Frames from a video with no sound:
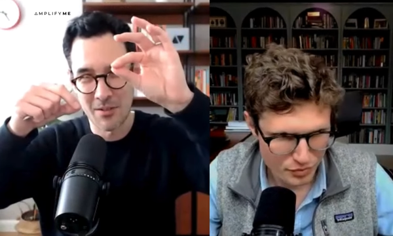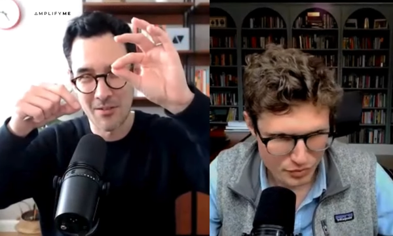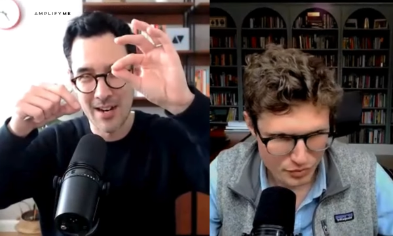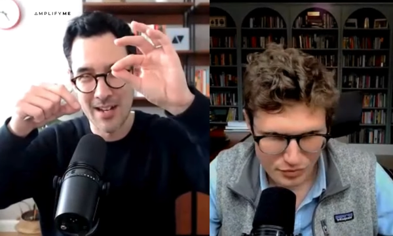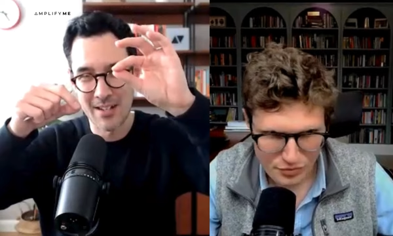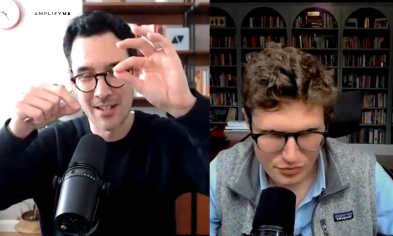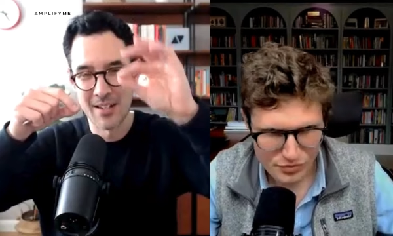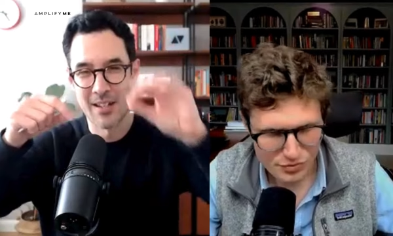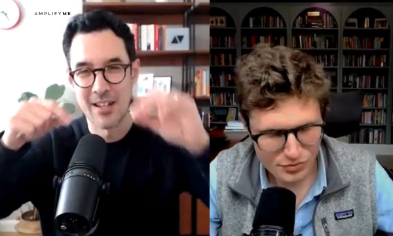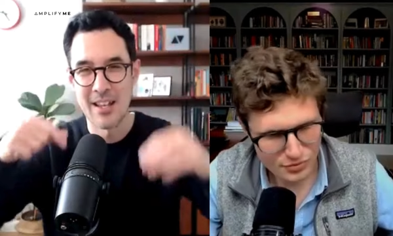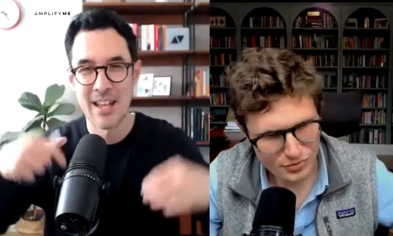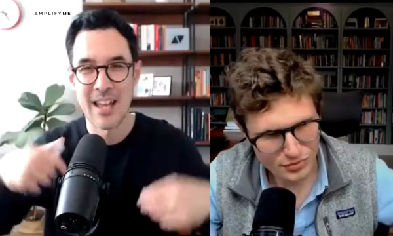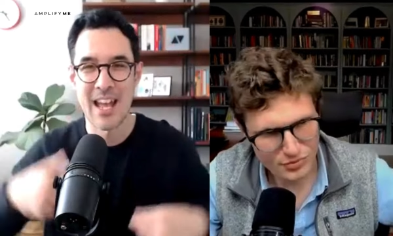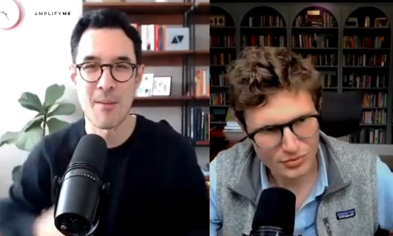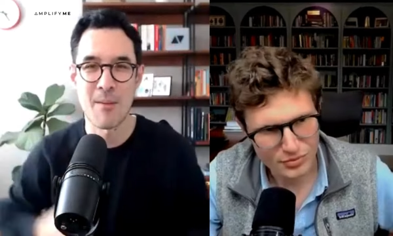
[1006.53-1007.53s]
Speaker 1: grade,
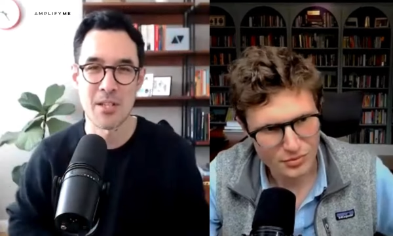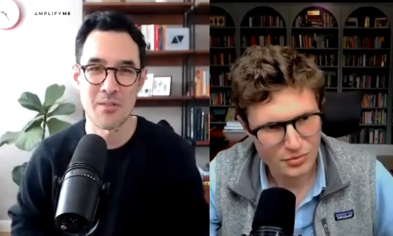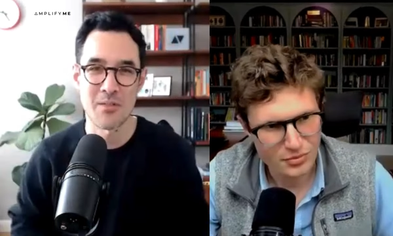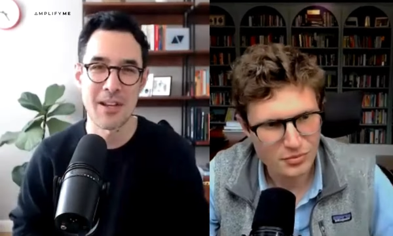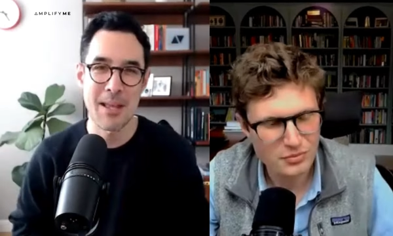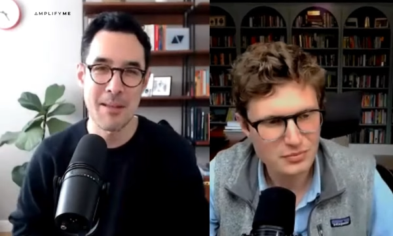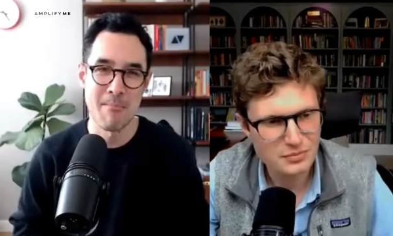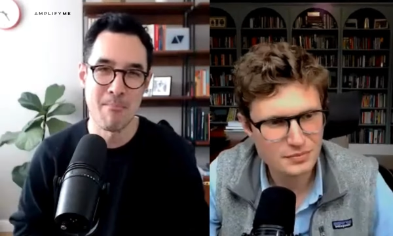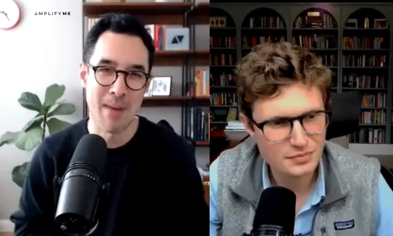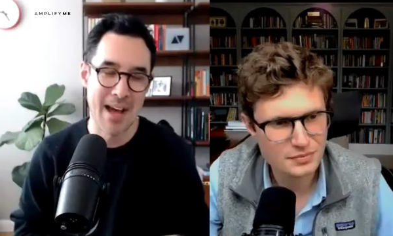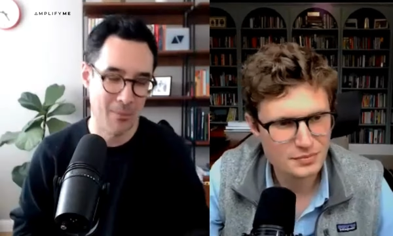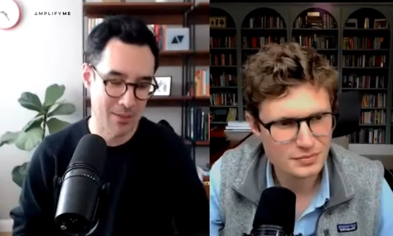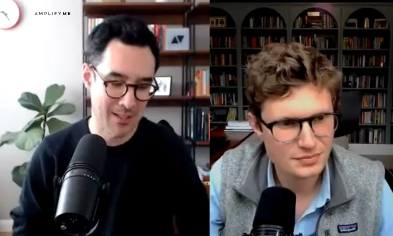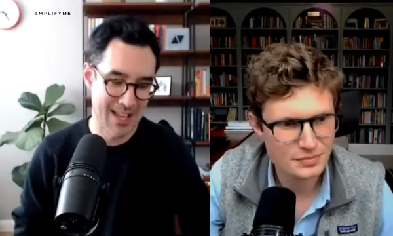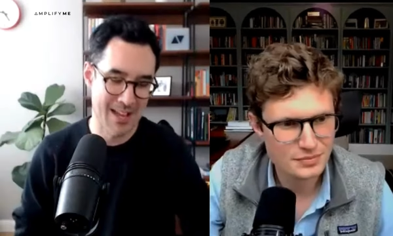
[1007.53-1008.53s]
how much of an impact
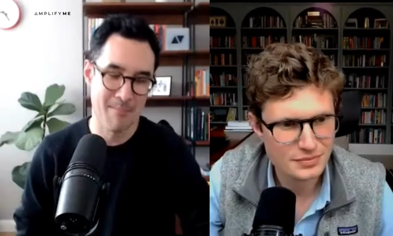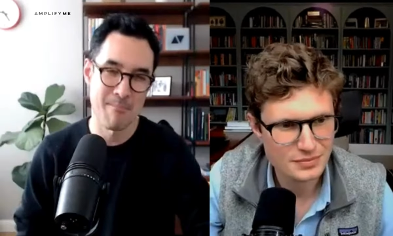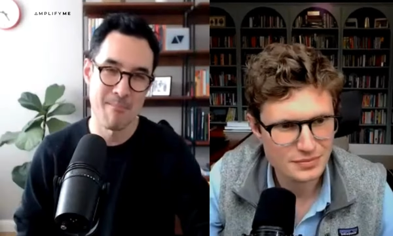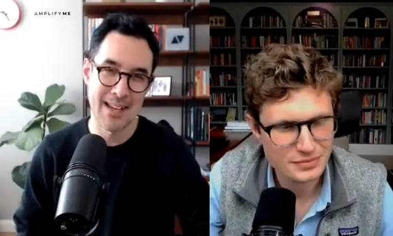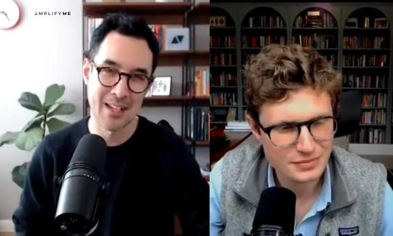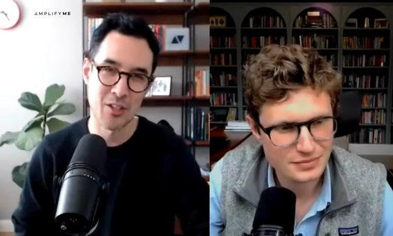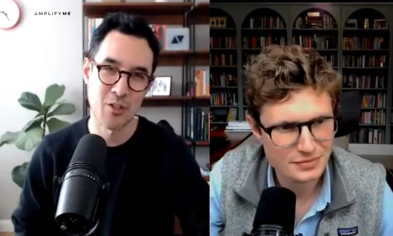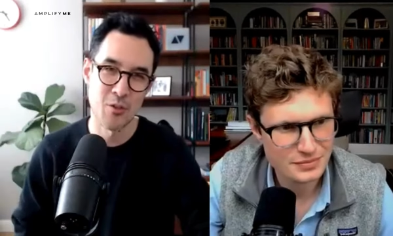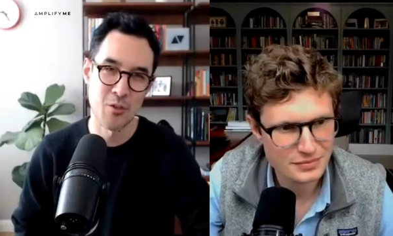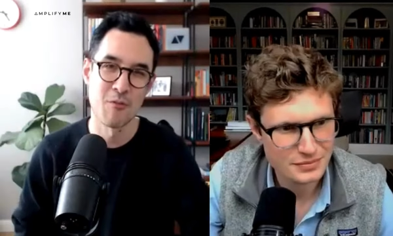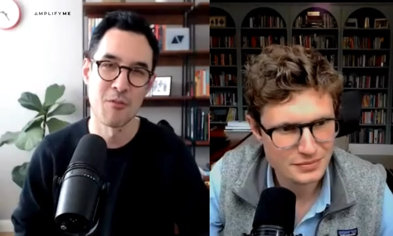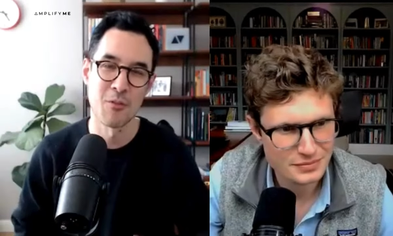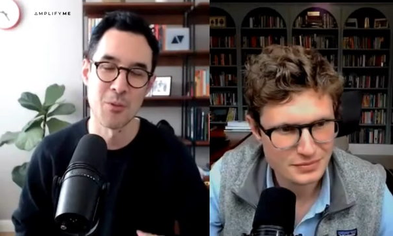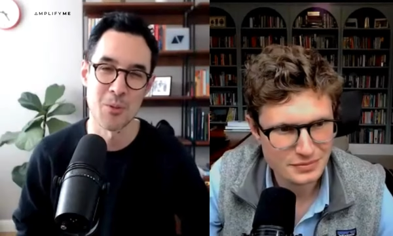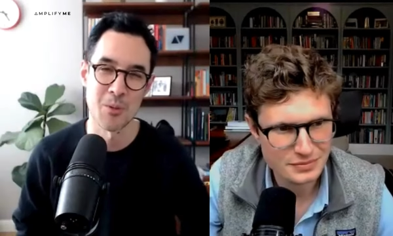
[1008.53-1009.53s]
would that make to
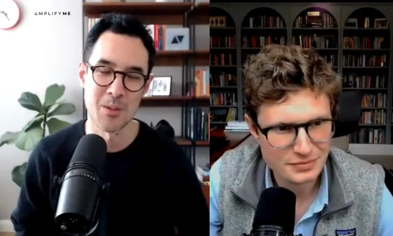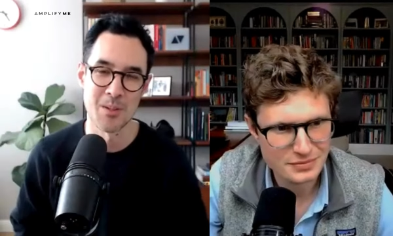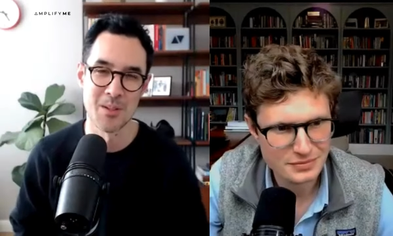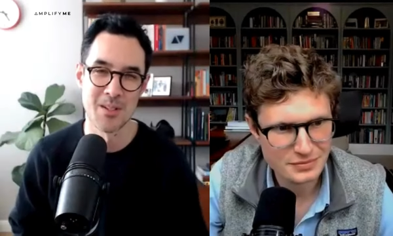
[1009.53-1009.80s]
Ford?